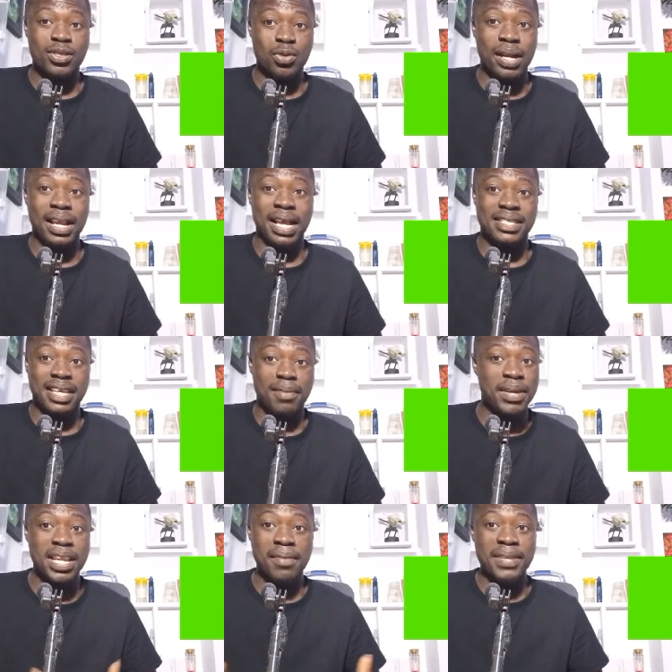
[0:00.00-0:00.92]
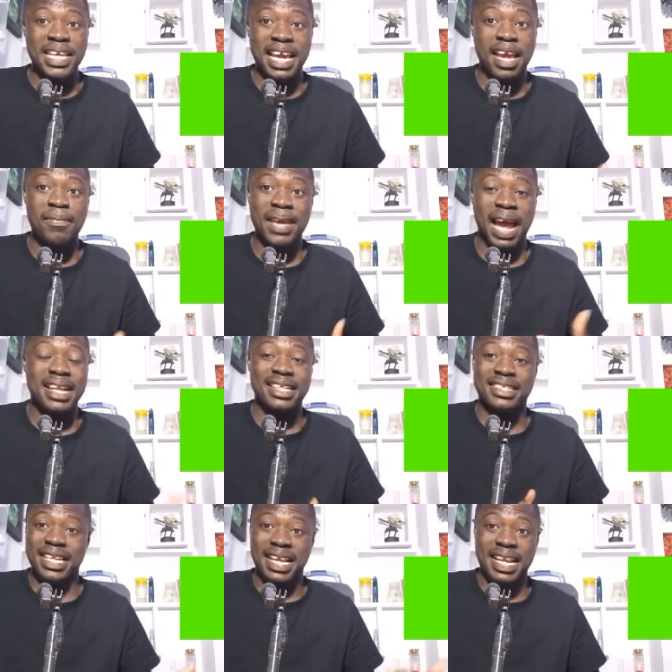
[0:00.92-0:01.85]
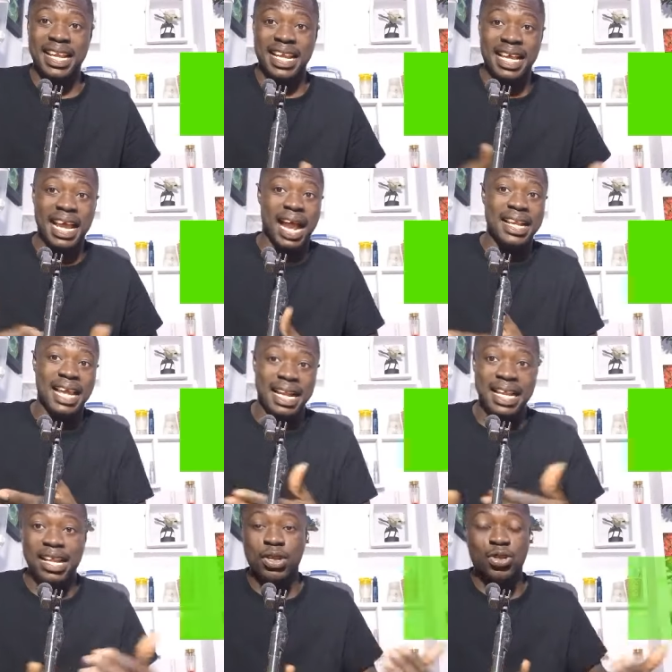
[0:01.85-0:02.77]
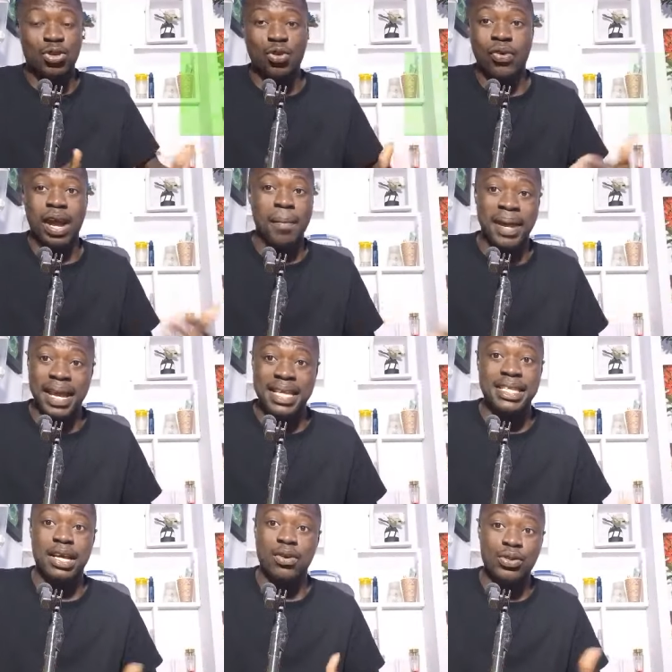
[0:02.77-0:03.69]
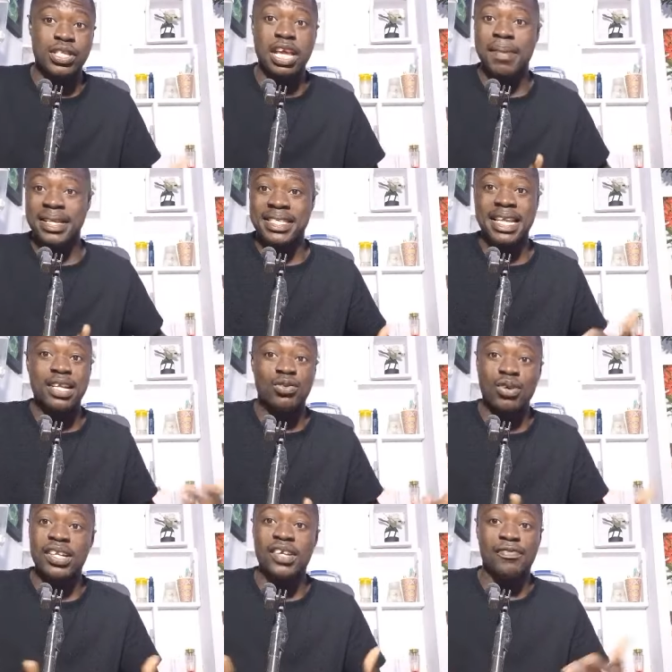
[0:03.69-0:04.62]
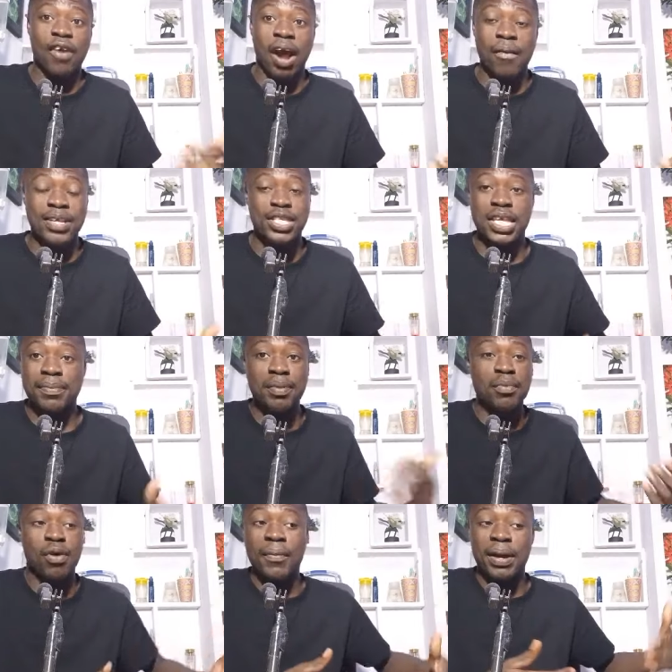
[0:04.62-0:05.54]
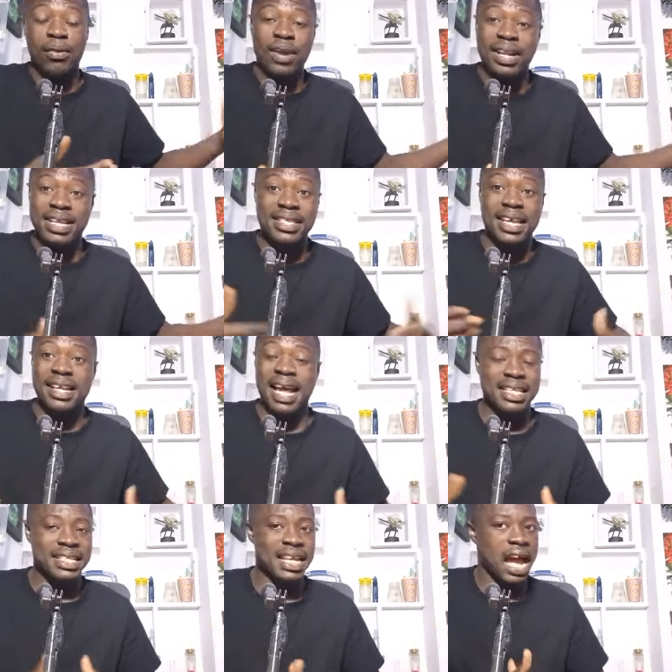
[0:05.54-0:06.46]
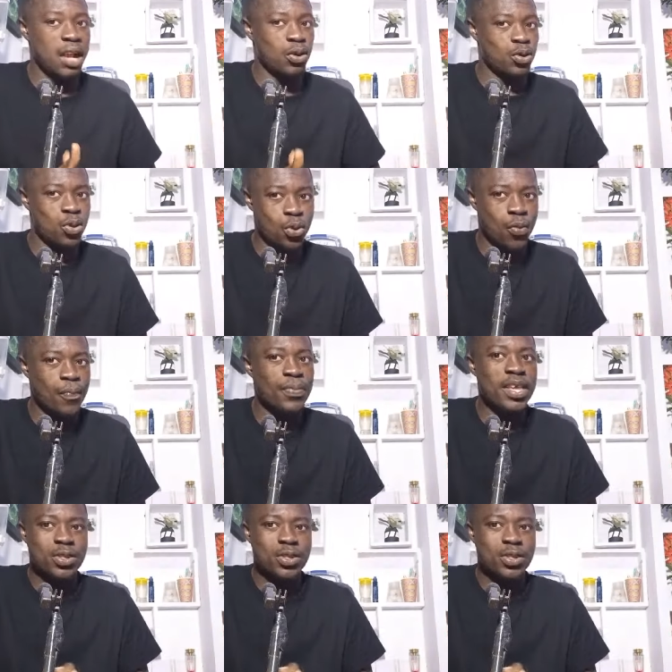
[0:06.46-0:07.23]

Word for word: So I say minimum near a beard the training at the aden and so no a bear say no see a better twenty four hours be more backward this and that I don't know.